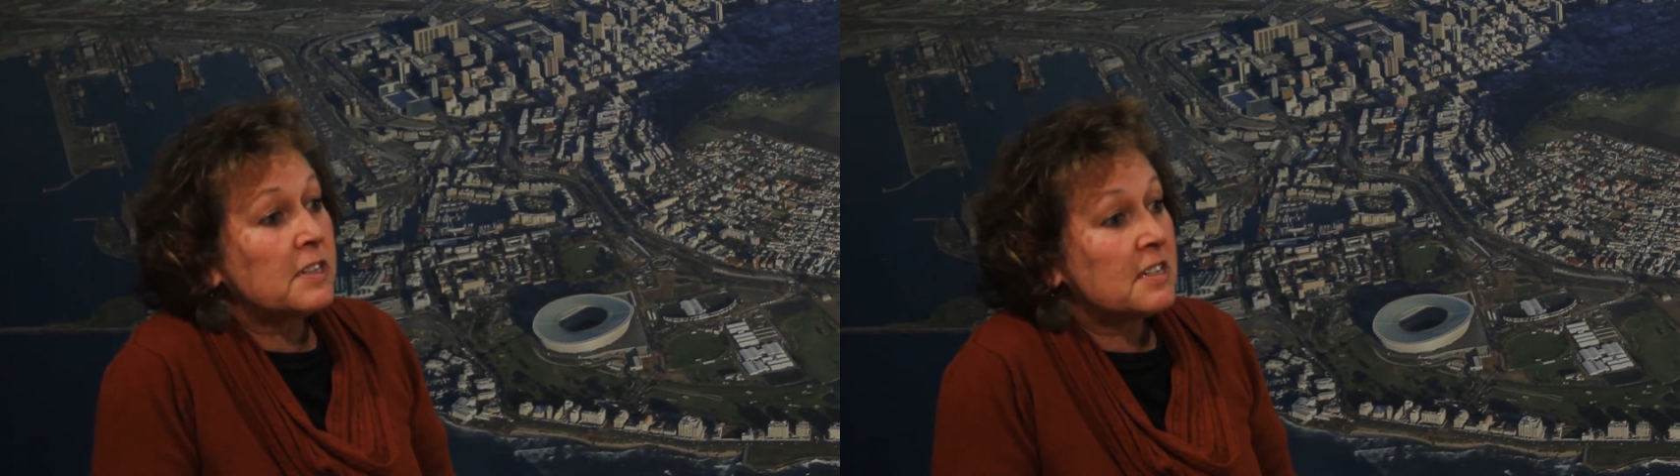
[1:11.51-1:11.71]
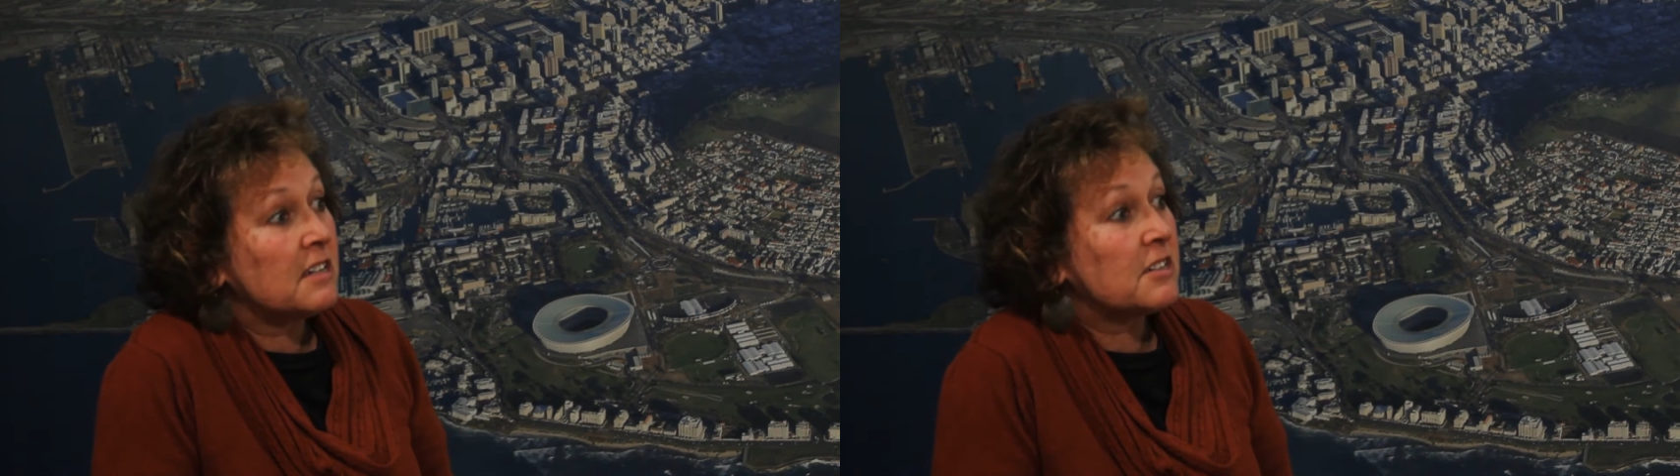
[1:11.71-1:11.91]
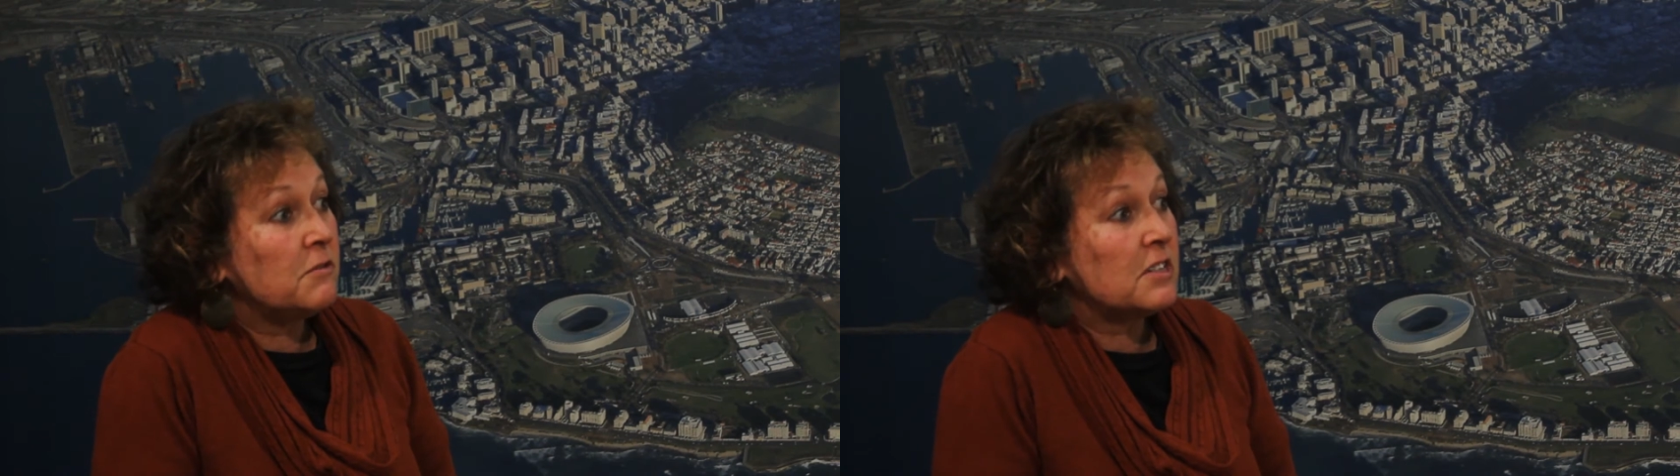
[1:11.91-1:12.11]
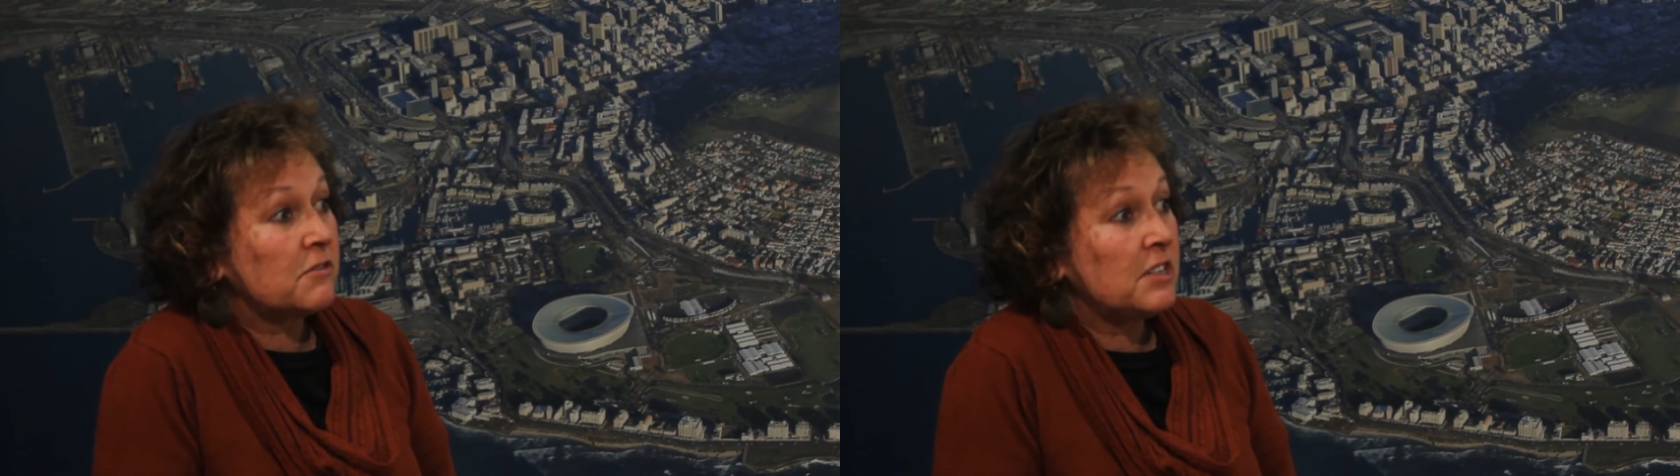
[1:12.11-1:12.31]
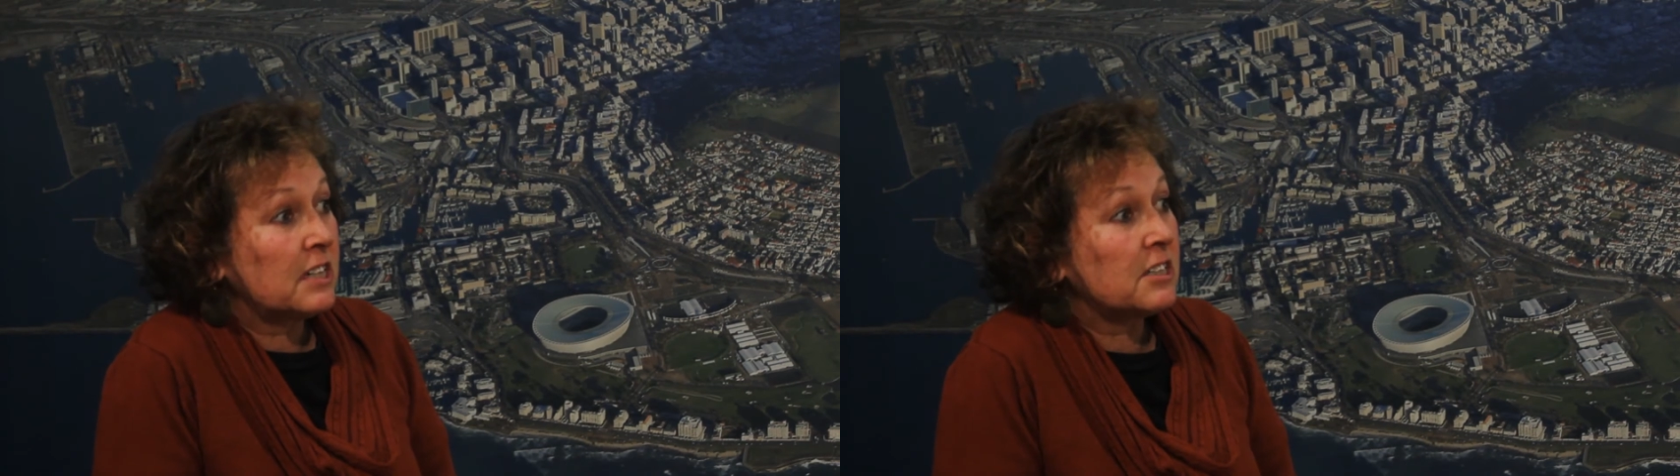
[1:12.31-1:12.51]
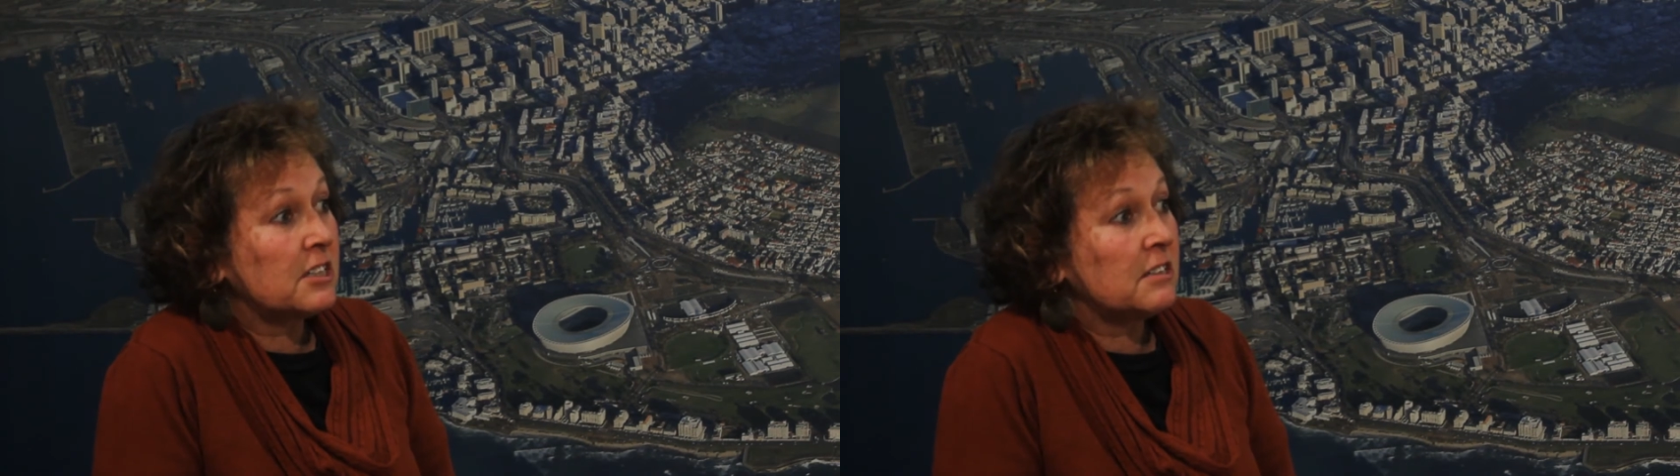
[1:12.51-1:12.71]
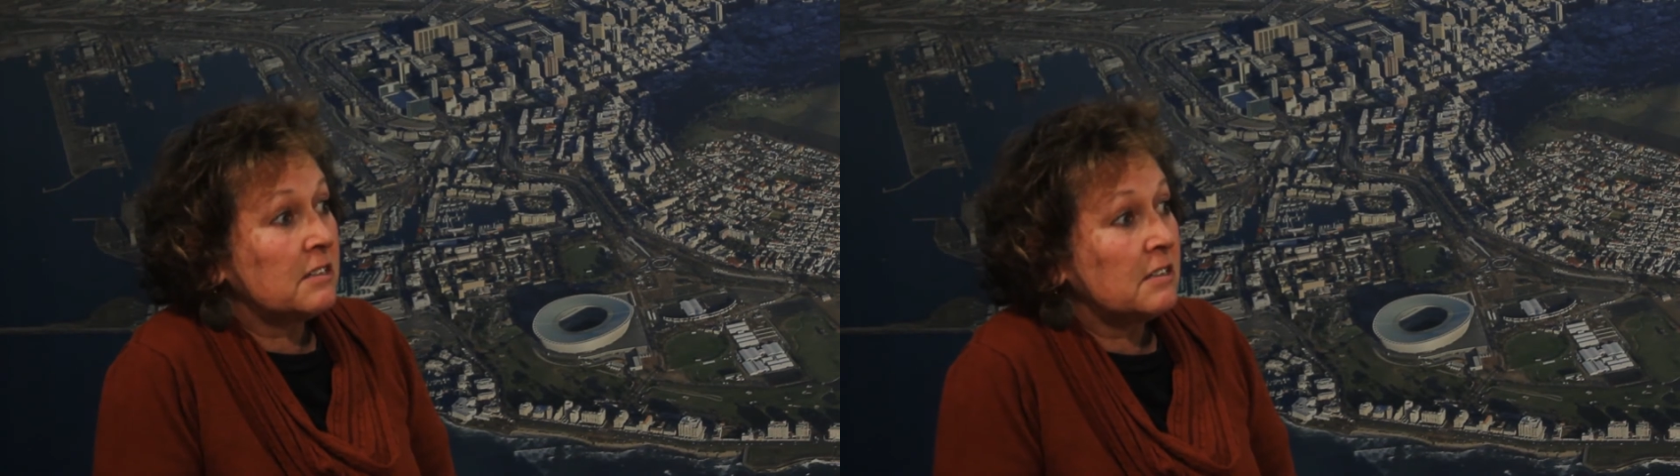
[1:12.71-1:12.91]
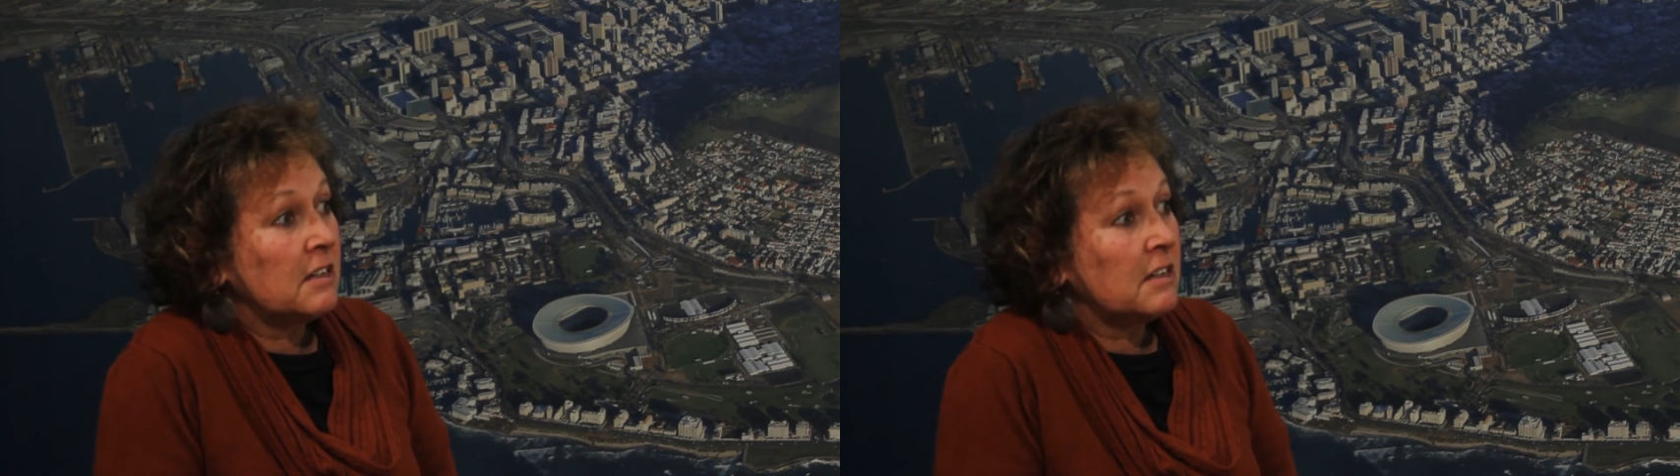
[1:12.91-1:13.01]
disaster risk reduction.